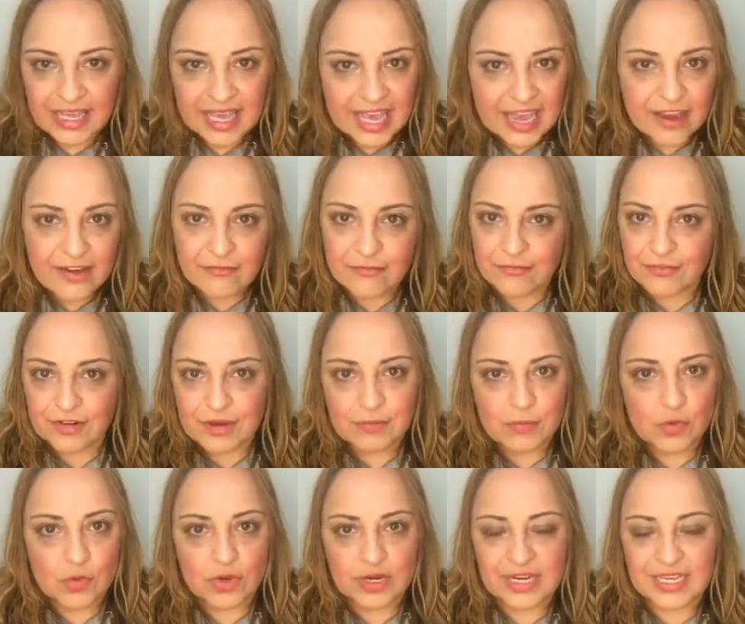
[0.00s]
every
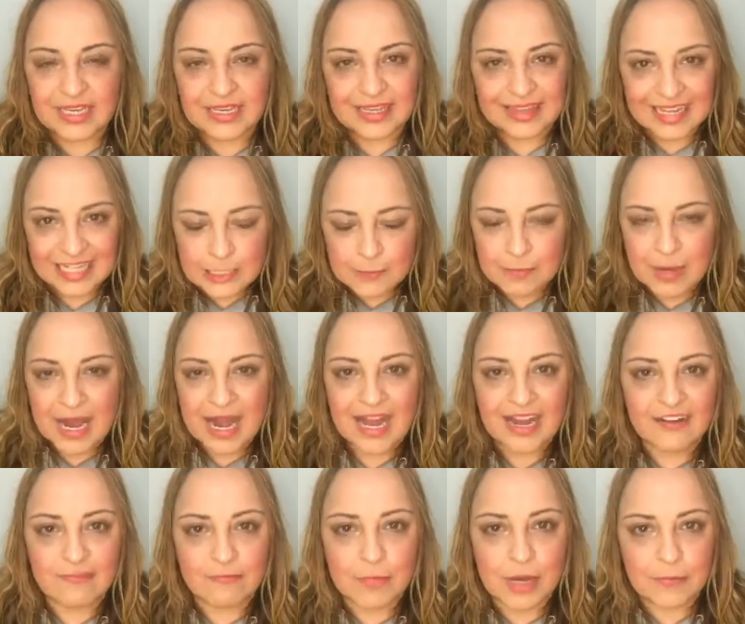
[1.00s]
morning, that's part
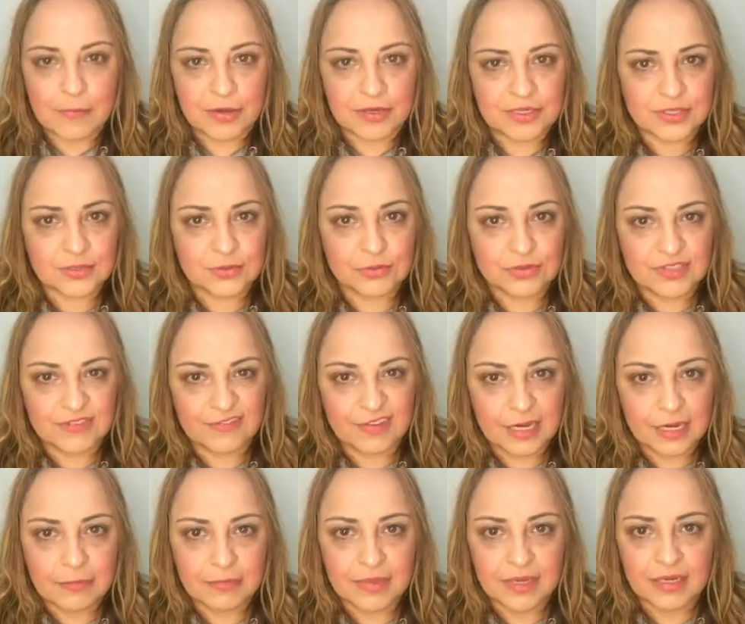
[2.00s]
of my personal
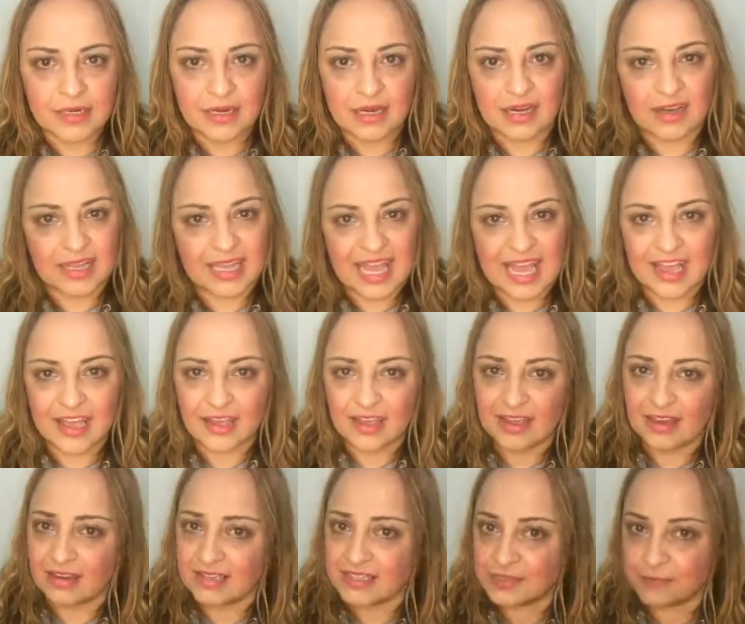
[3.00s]
development.
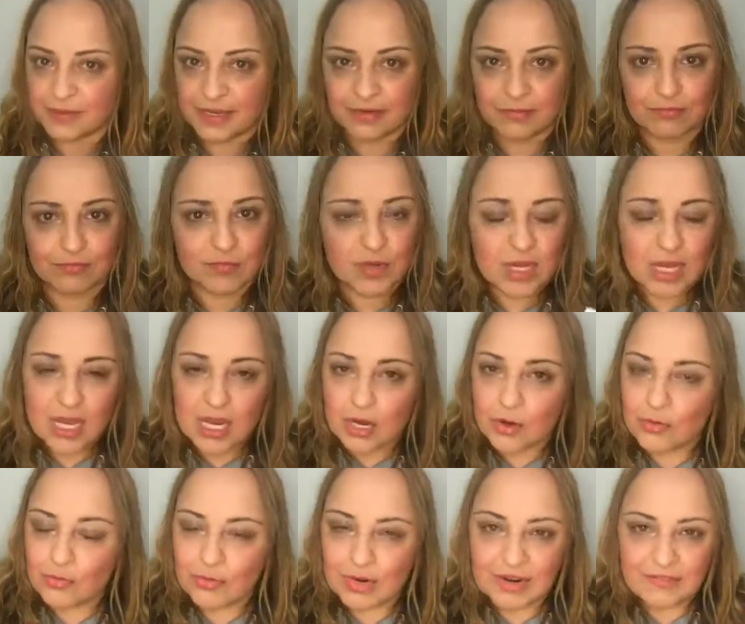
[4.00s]
I spend
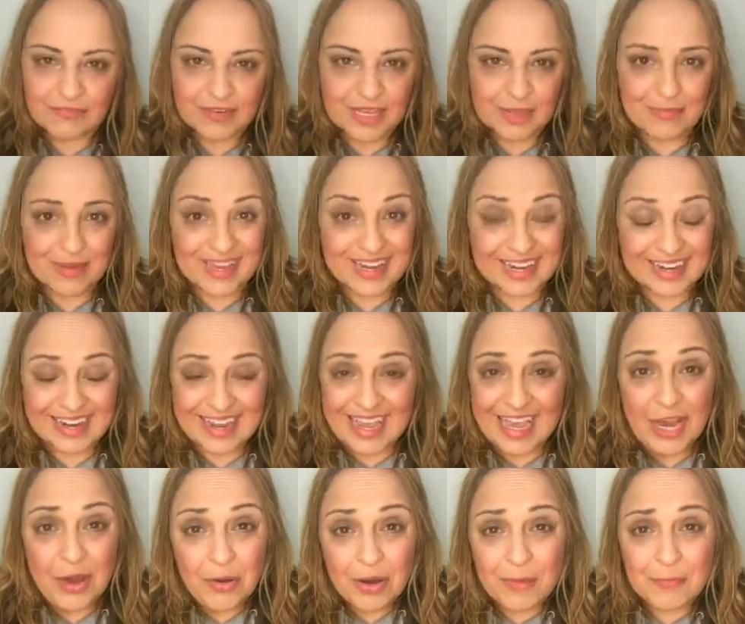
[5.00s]
roughly about an
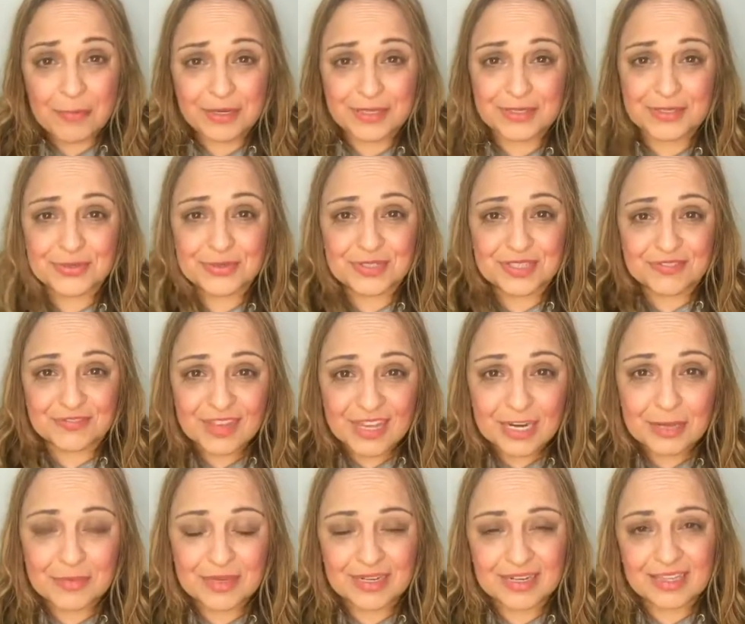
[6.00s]
hour on personal
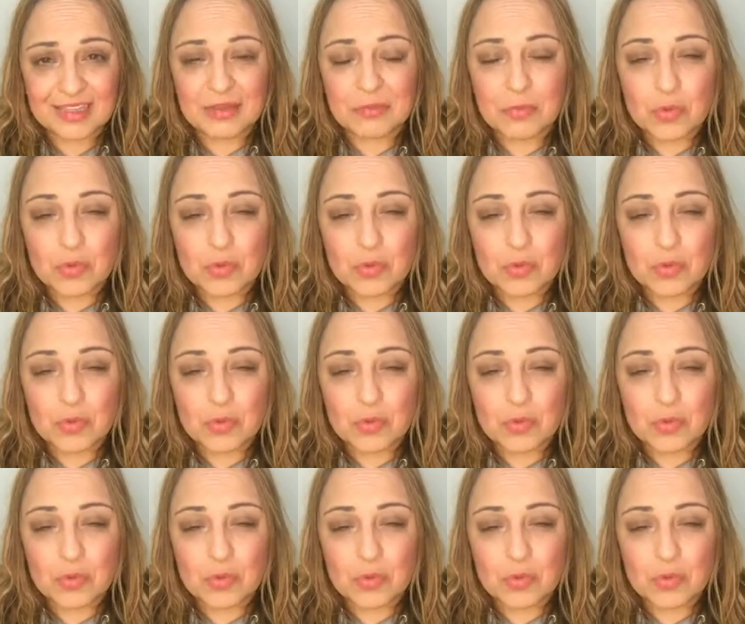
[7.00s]
development in the